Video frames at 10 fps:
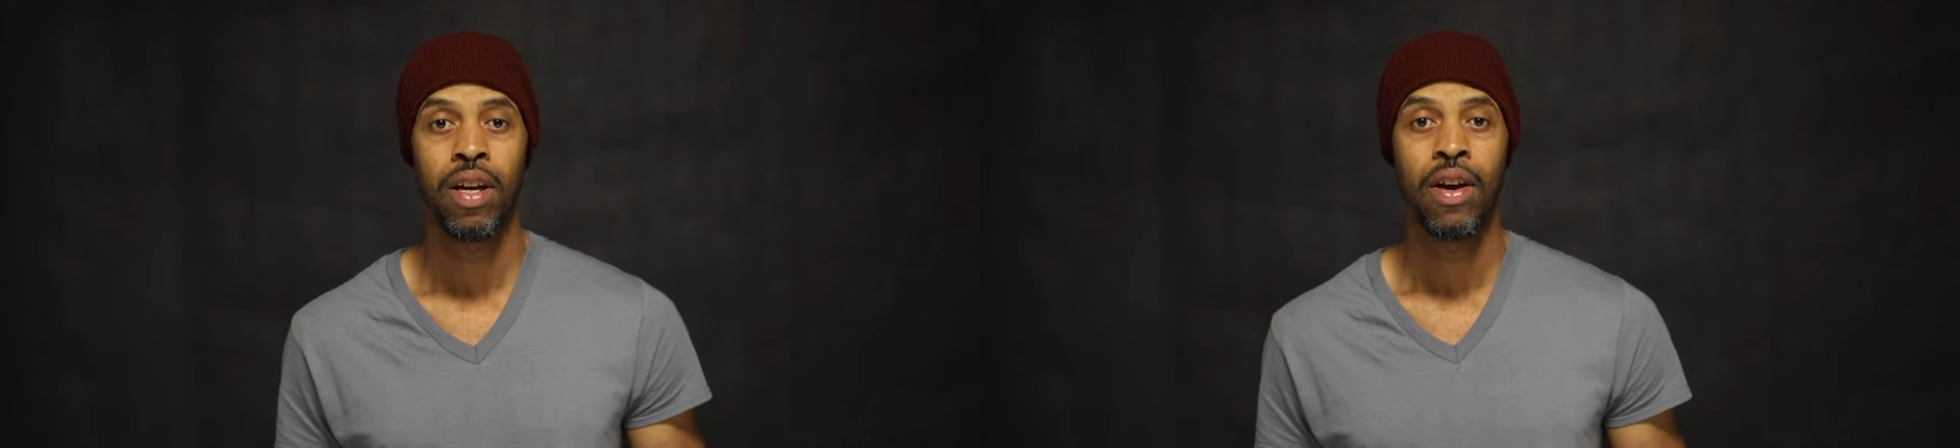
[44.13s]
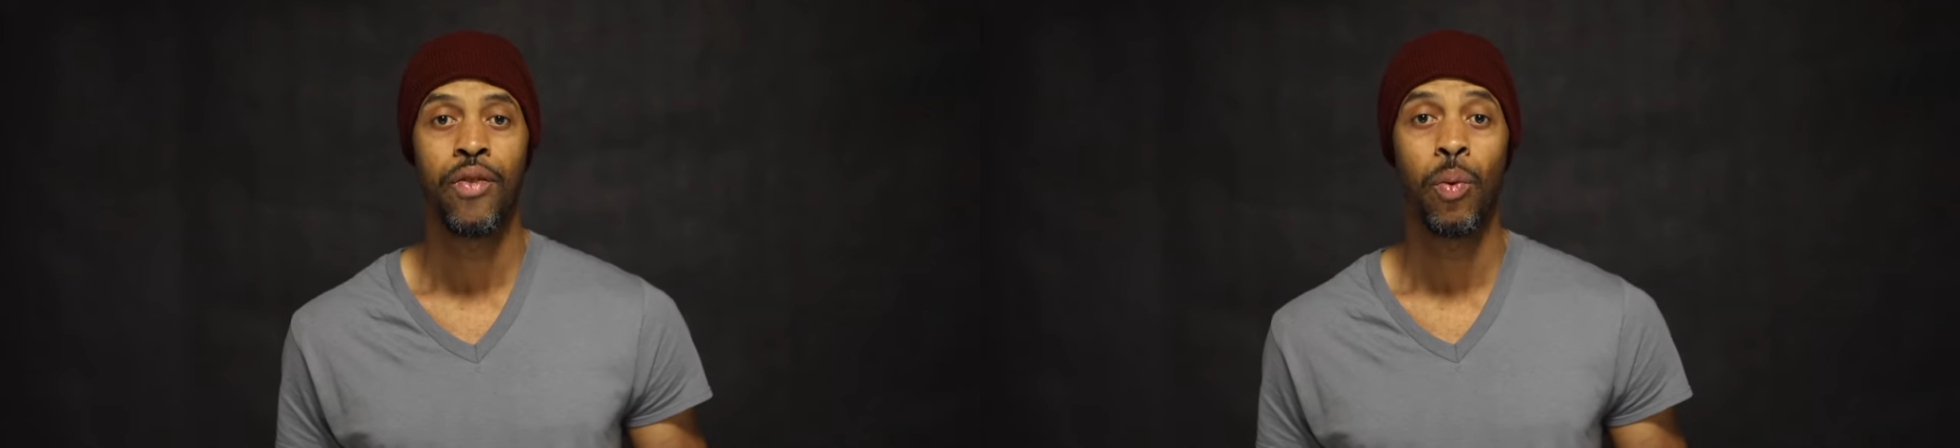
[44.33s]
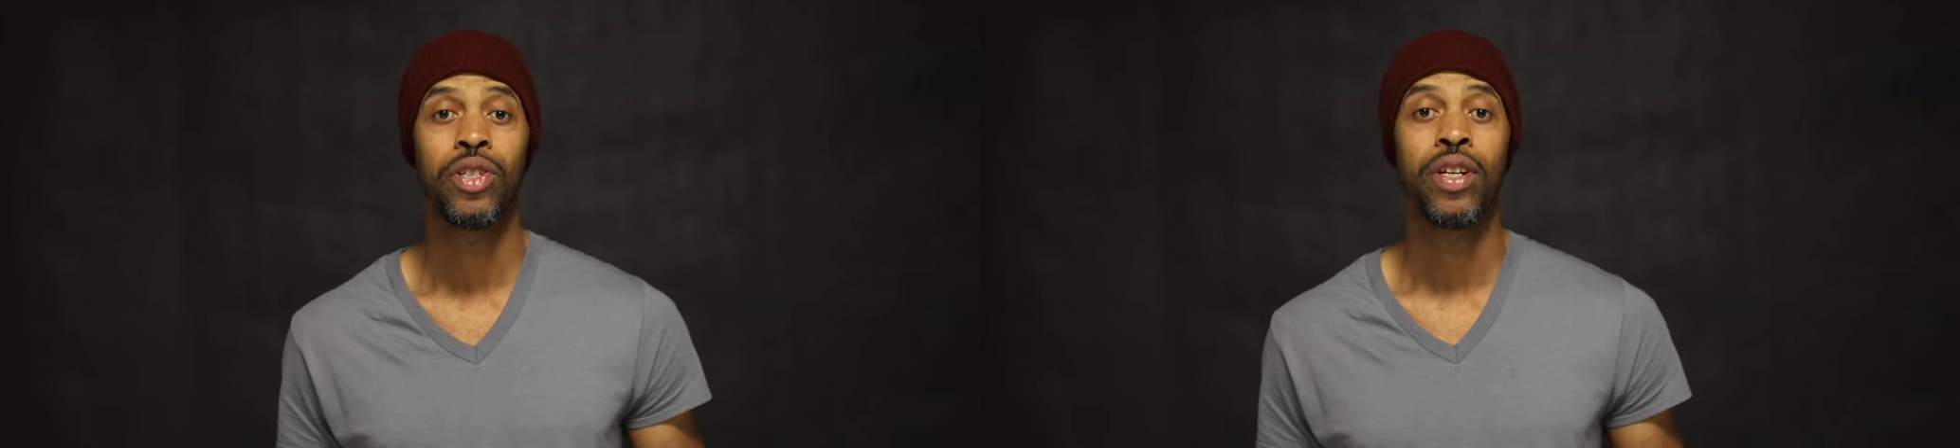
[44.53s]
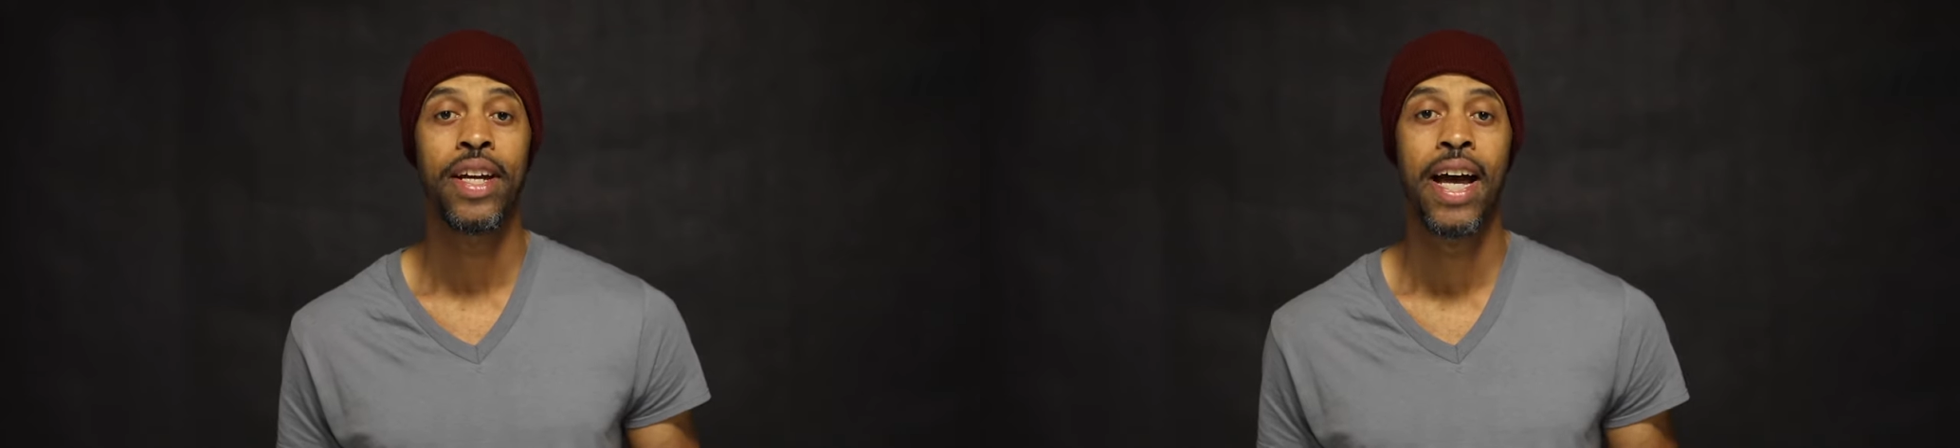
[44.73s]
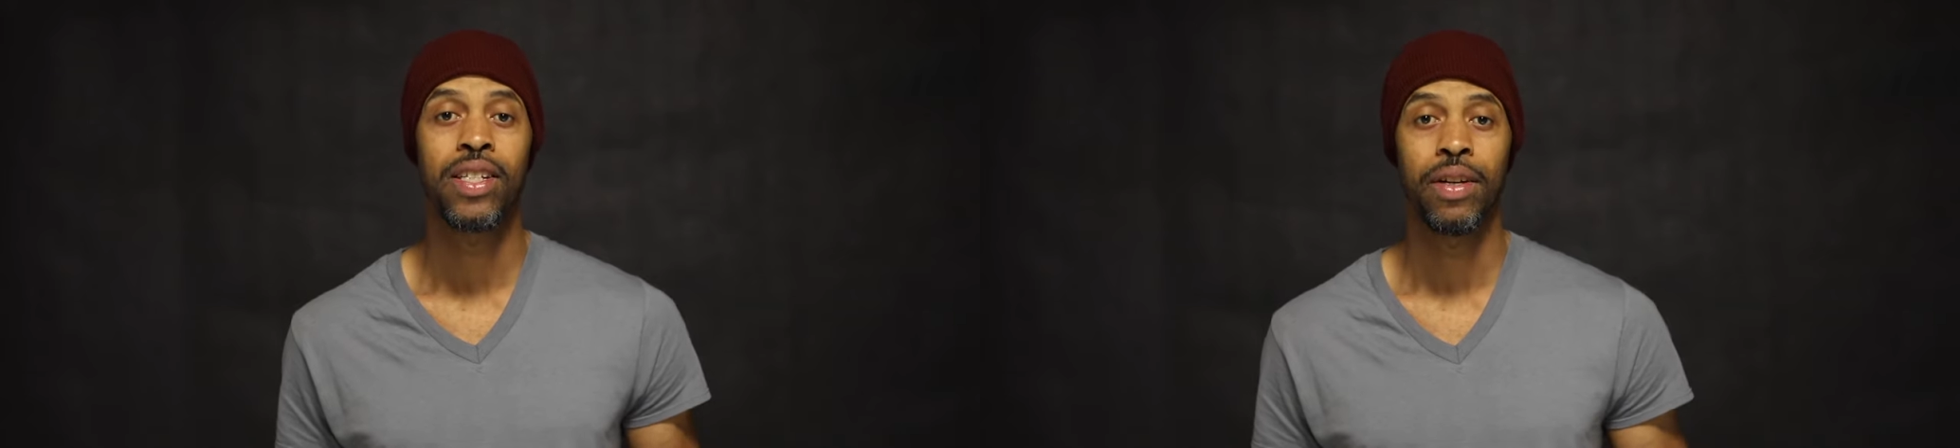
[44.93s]
for which they're
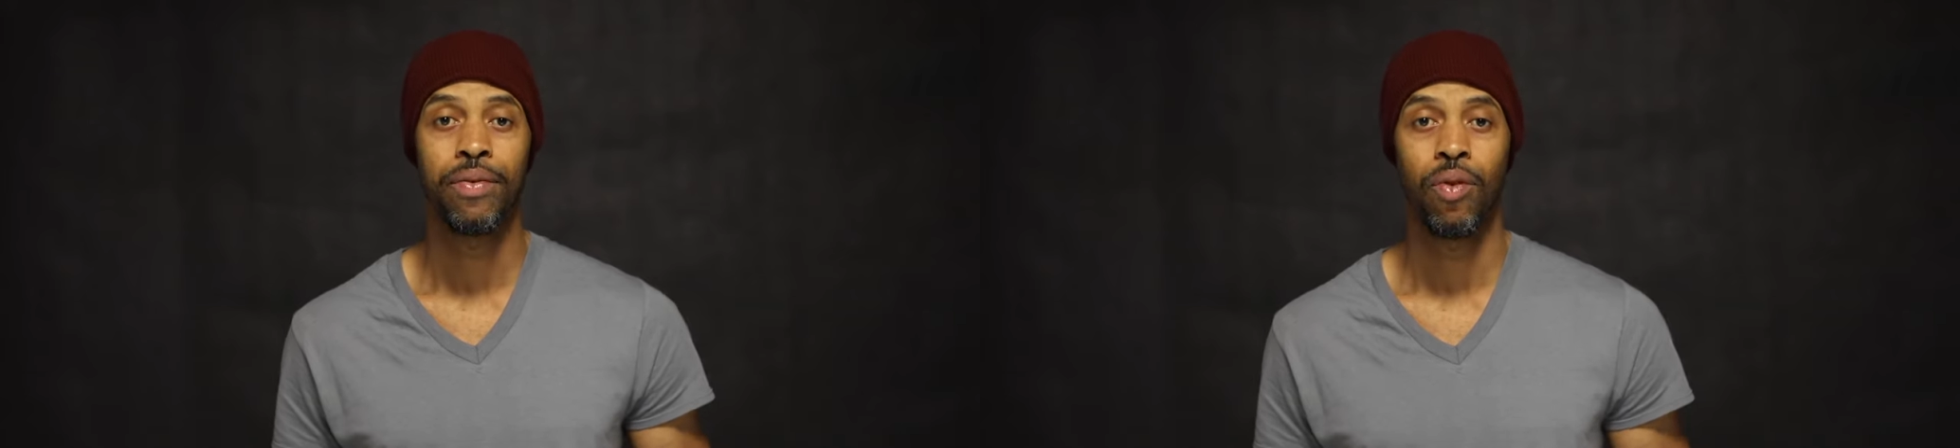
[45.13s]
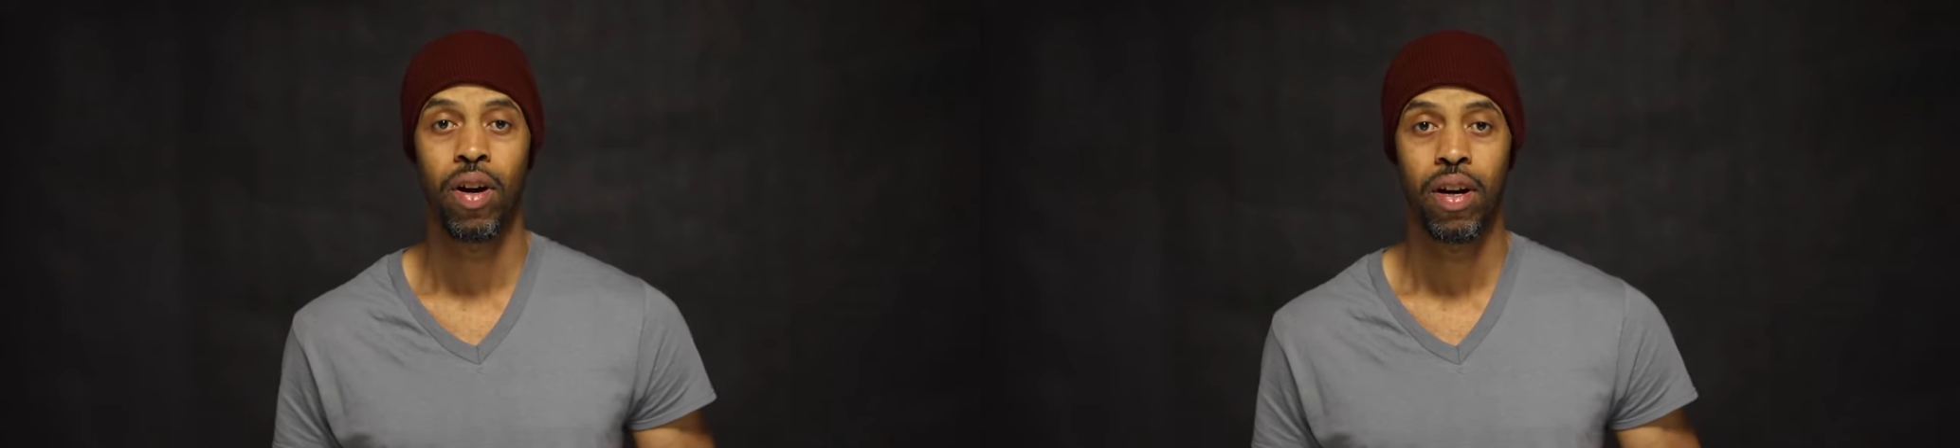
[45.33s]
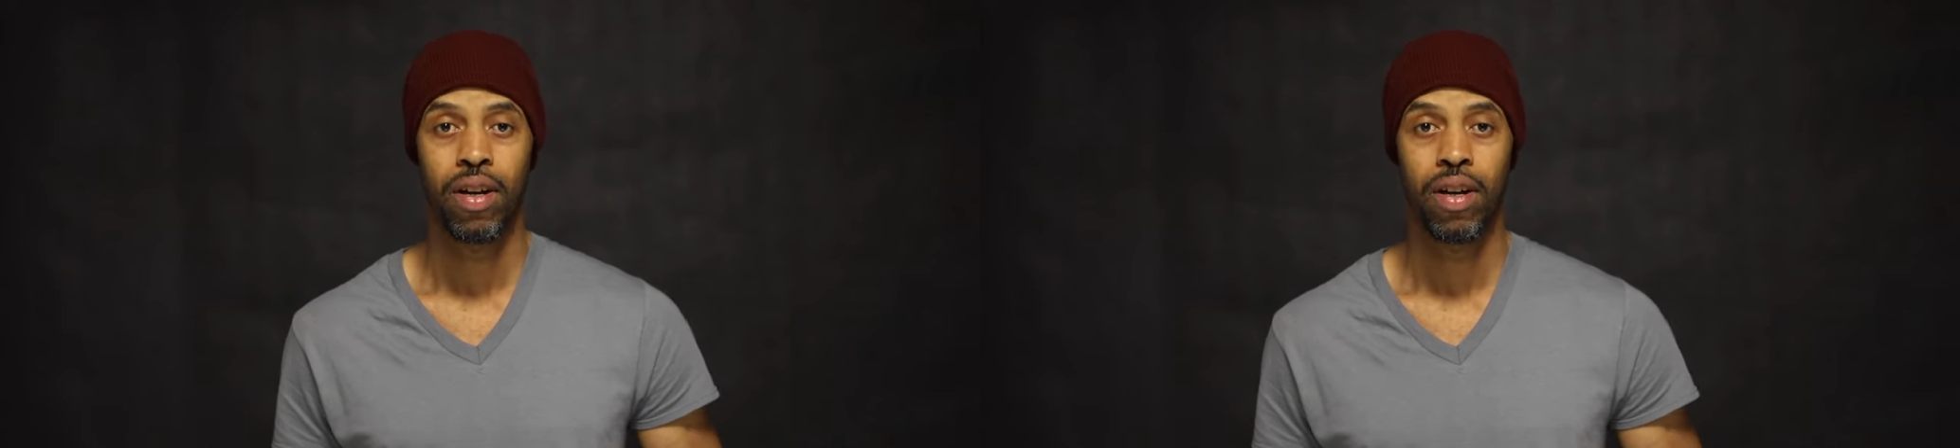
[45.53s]
casting for.